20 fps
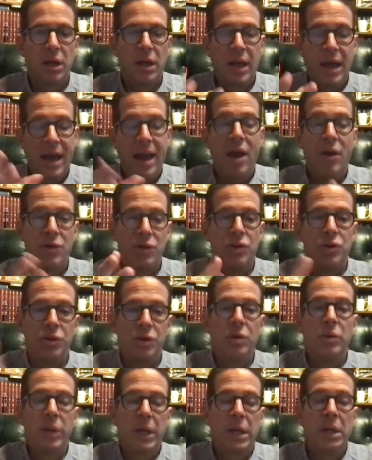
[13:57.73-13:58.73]
how you're
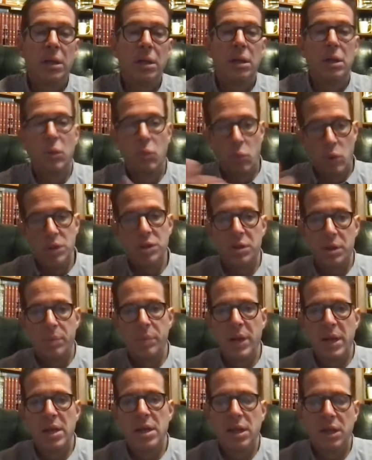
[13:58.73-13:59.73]
doing, what they're
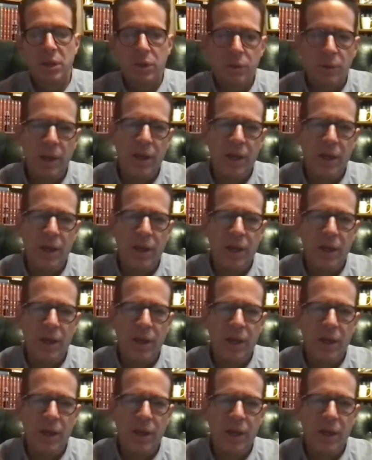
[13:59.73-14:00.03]
paying you,